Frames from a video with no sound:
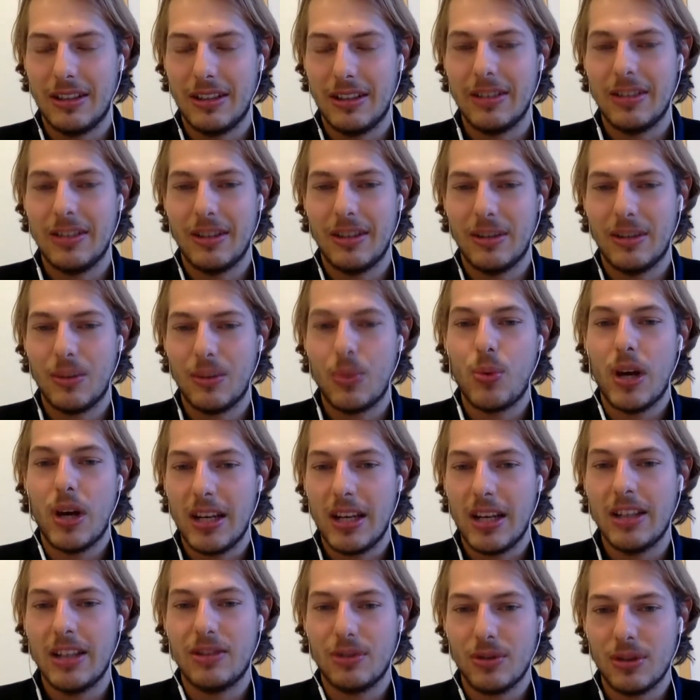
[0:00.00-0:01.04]
They're
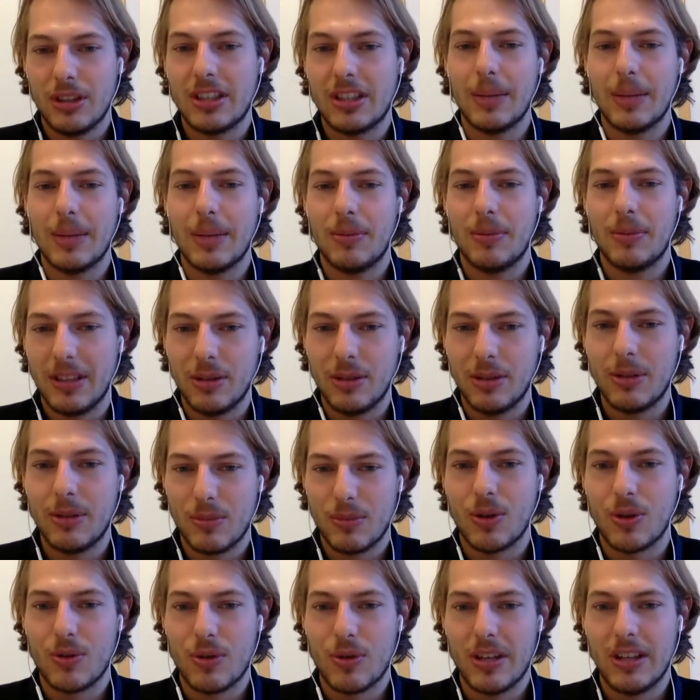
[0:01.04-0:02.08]
willing to accept a little bit
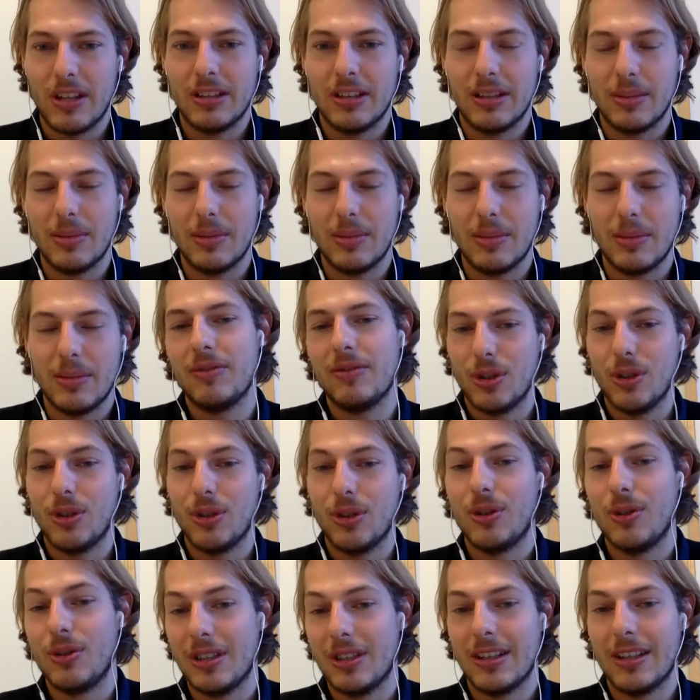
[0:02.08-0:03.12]
more risk. I mean, if you
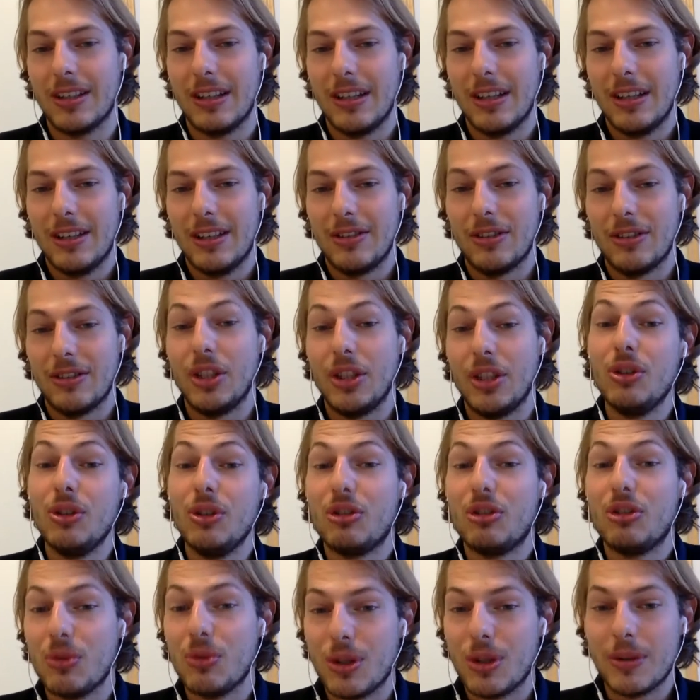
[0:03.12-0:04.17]
go the
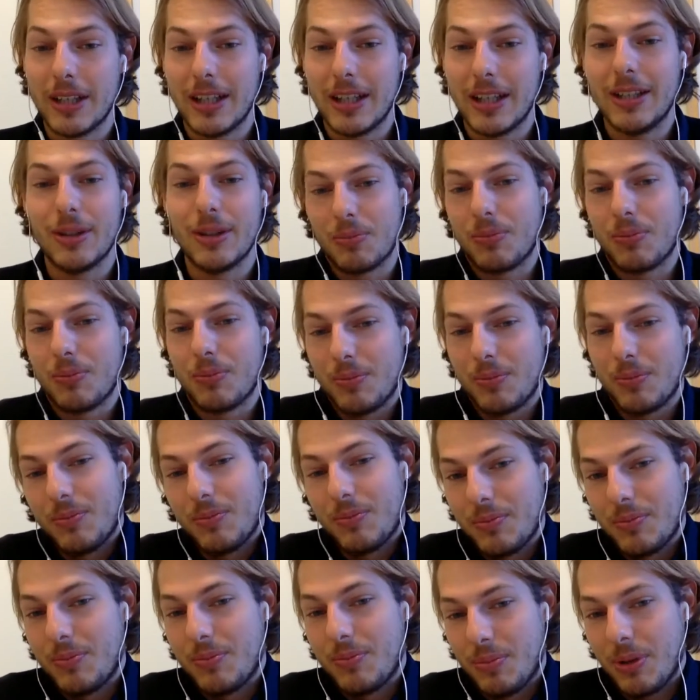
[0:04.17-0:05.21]
usual way, you're
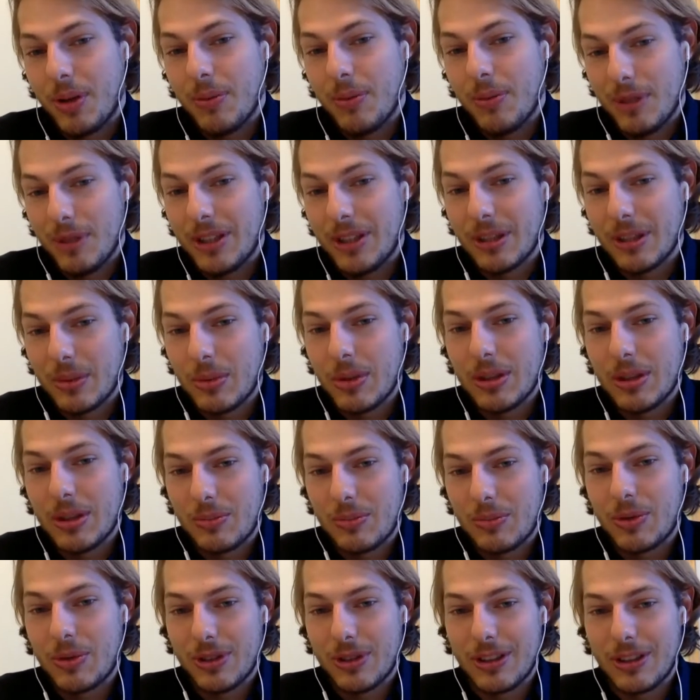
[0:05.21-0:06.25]
probably going to be
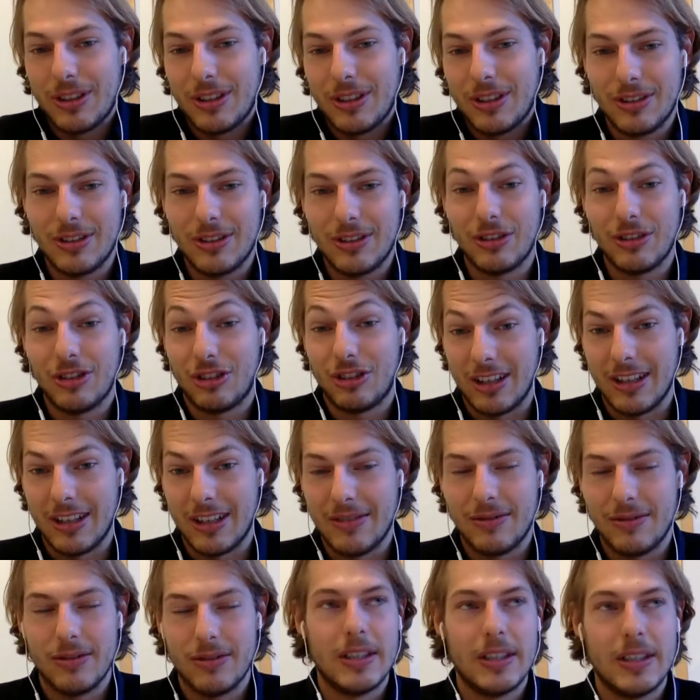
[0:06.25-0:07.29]
pretty
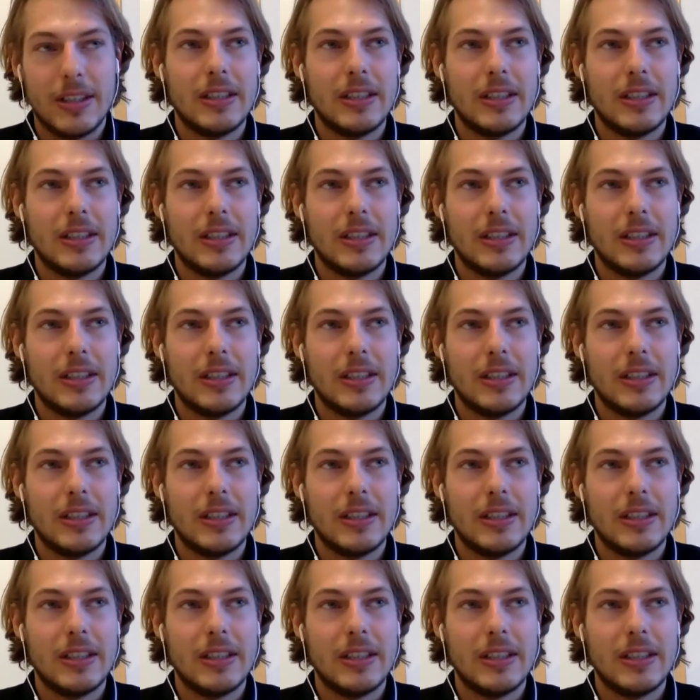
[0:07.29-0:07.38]
safe.